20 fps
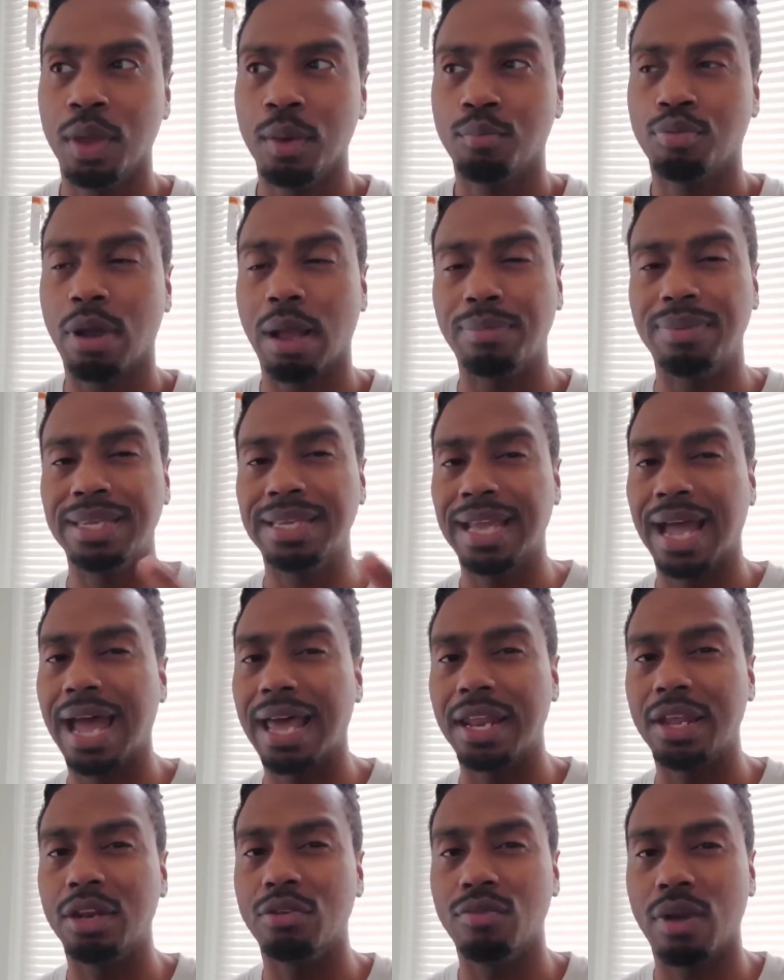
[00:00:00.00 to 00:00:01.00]
probably
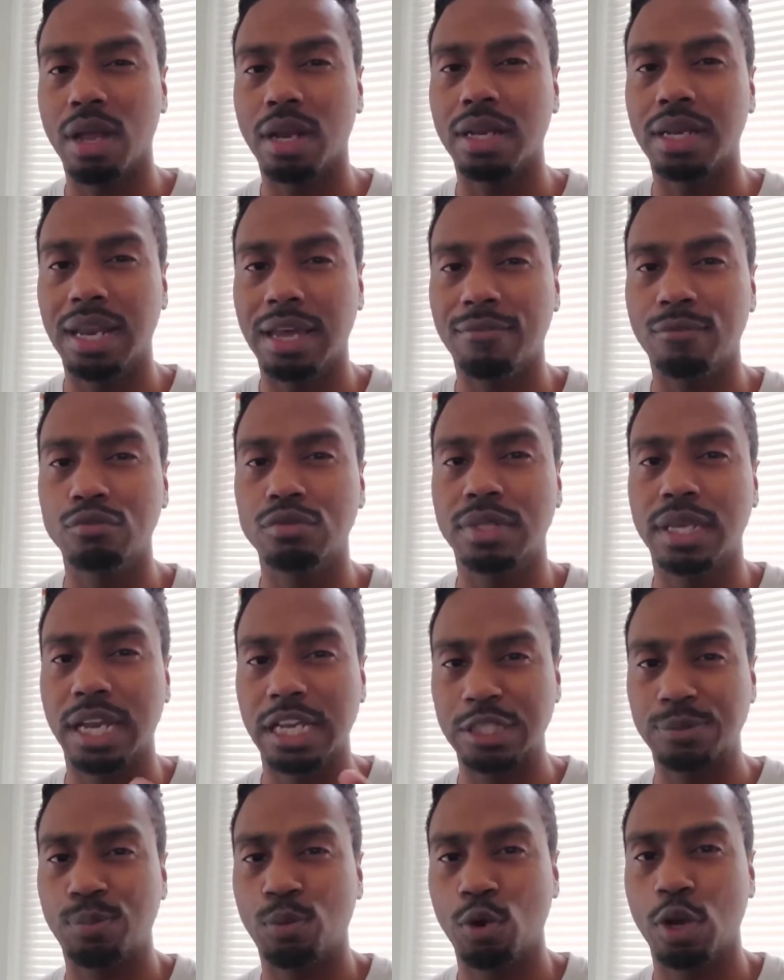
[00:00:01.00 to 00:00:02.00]
got in around the levels that I
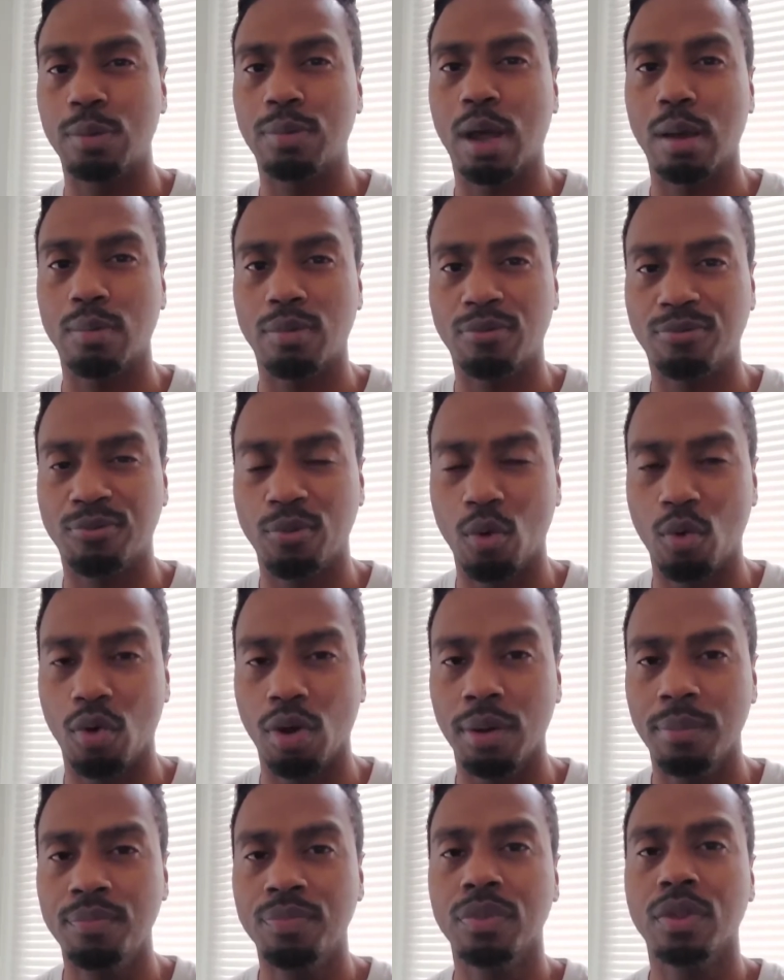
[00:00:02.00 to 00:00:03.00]
spoke about
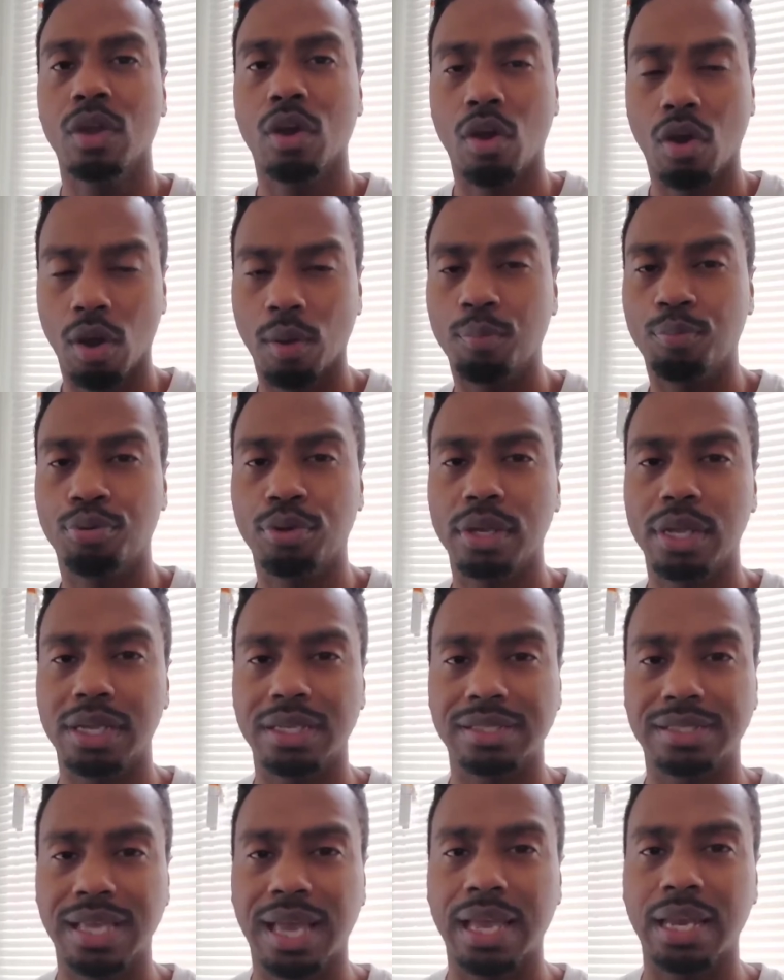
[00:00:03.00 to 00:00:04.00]
before are pretty
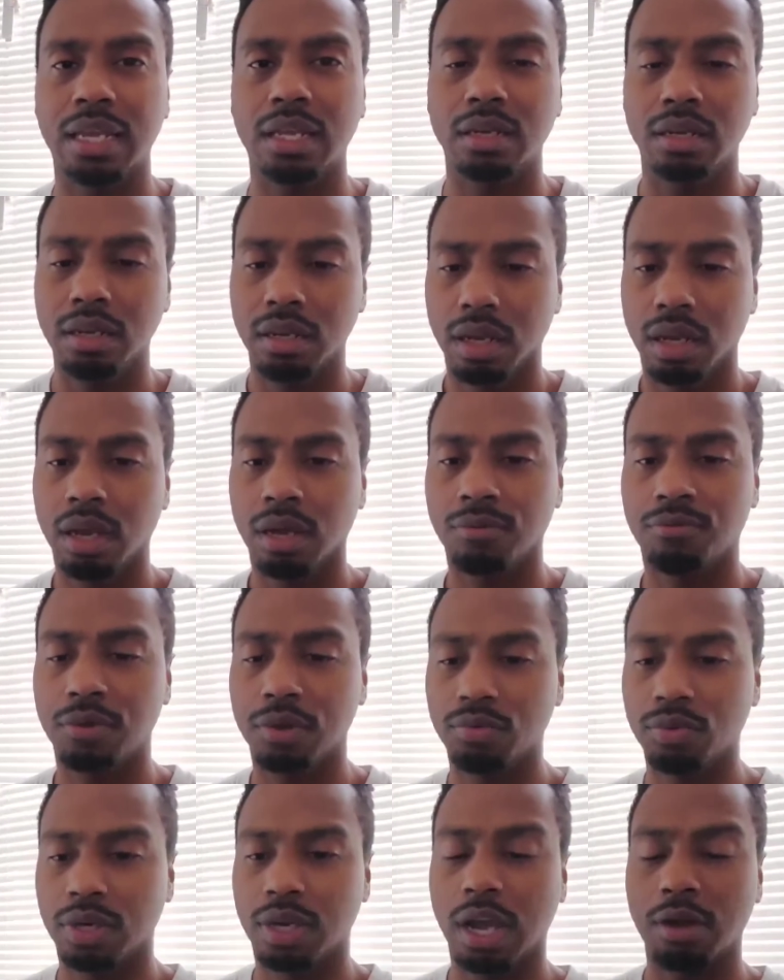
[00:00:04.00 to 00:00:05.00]
excited for
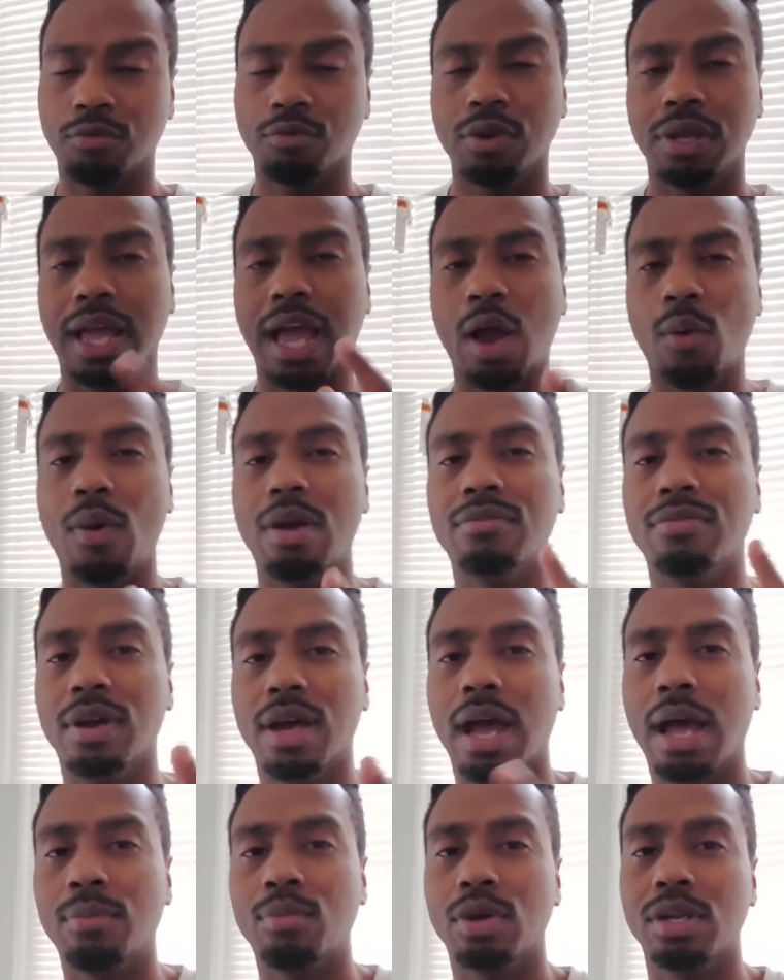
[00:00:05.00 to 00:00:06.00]
the recovery.
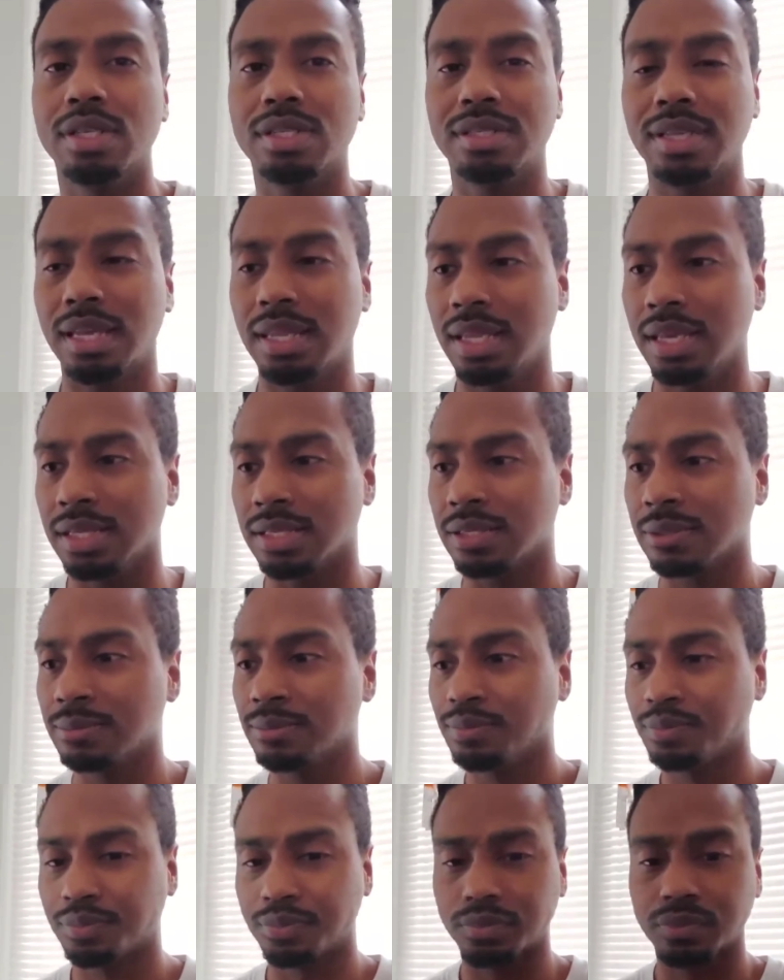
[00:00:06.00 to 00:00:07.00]
However, I'm going to say this.
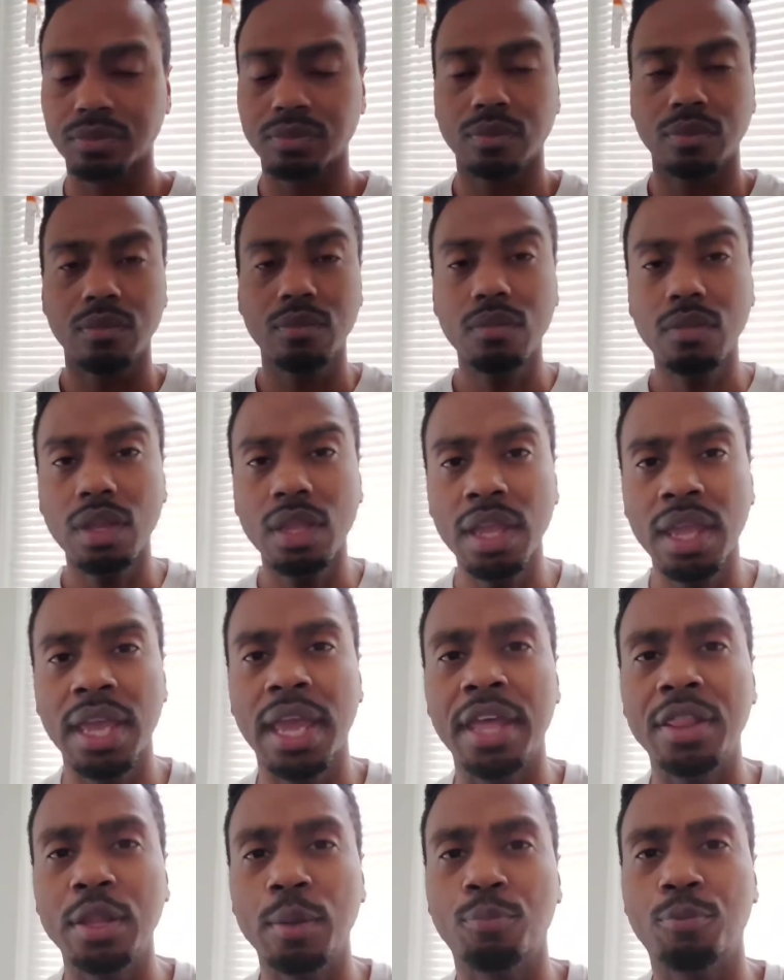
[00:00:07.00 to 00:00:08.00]

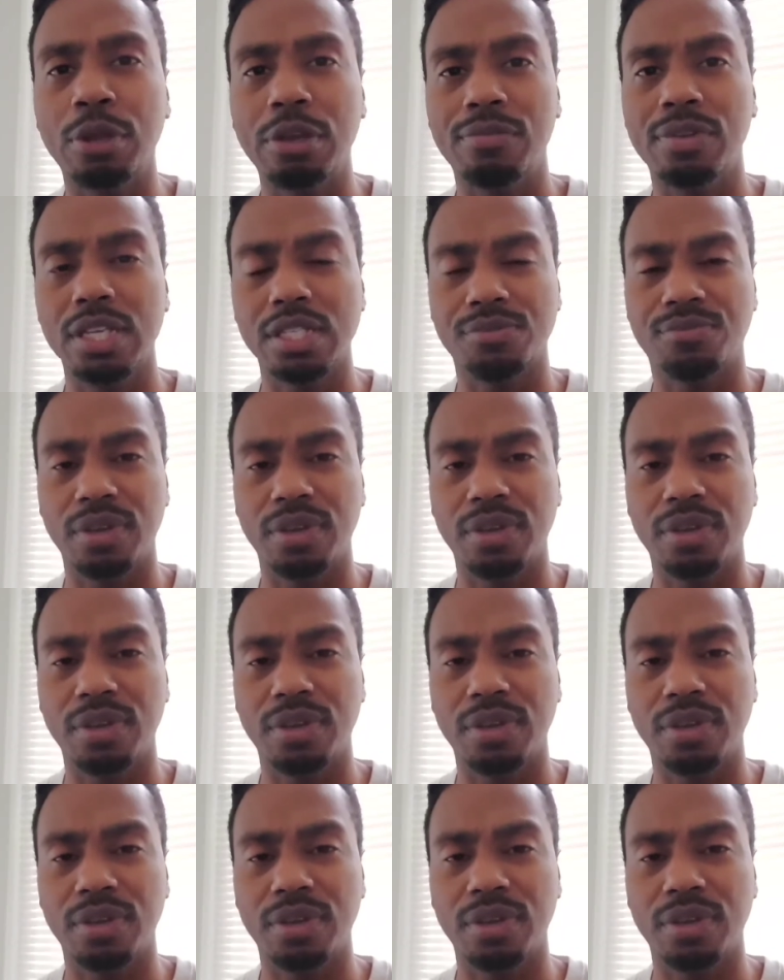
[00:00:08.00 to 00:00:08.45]
In the previous